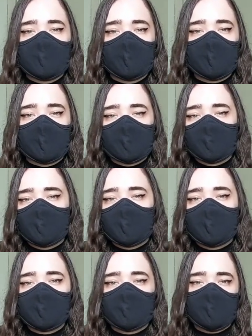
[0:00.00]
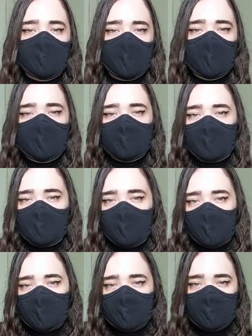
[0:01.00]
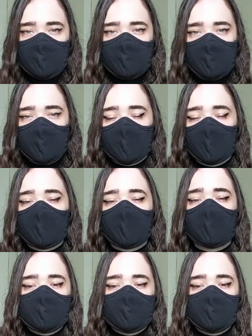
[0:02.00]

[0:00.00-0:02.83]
appreciate it if you guys like watch this video.